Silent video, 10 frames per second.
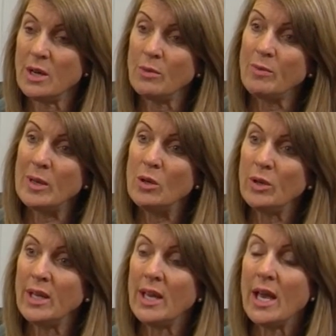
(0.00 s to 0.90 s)
And we've been
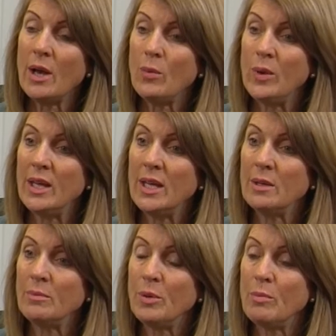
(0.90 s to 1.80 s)
looking at how we
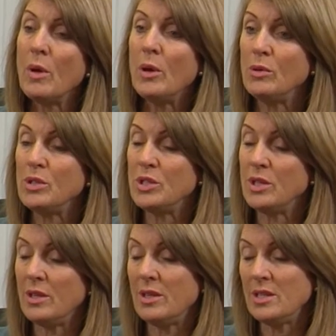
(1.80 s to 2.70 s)
can promote
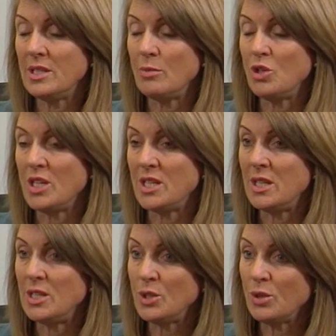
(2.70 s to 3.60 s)
the subject in
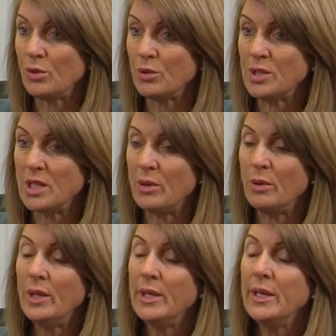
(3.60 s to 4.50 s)
this school. So
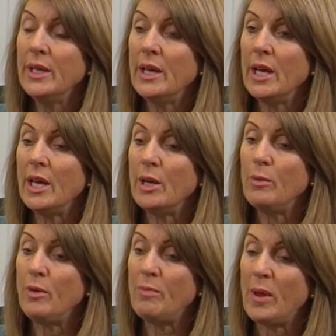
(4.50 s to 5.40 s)
uh,
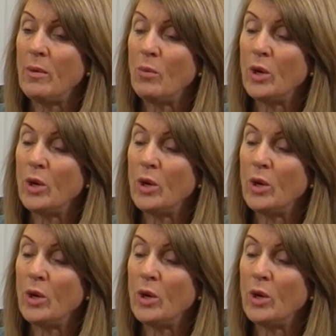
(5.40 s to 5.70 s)
we've been